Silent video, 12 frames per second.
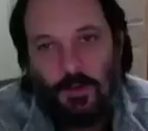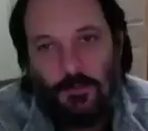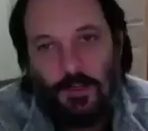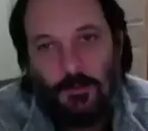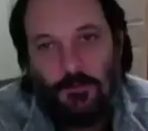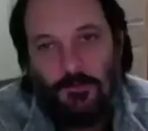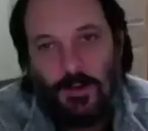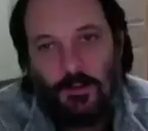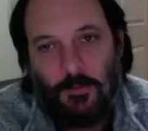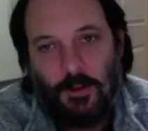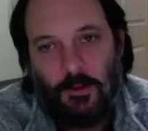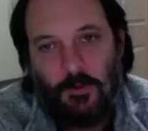redeeming
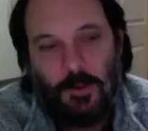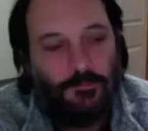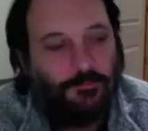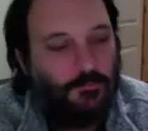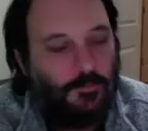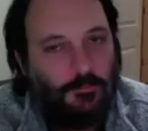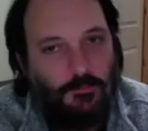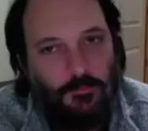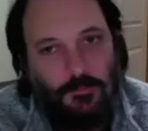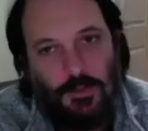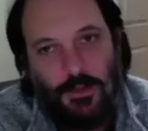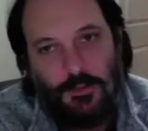factor, by the way.
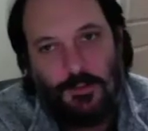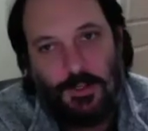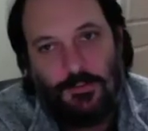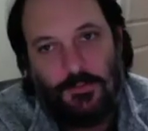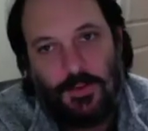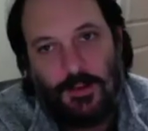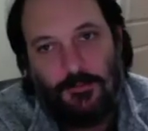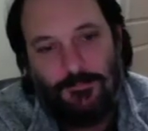He's a Chiefs fan.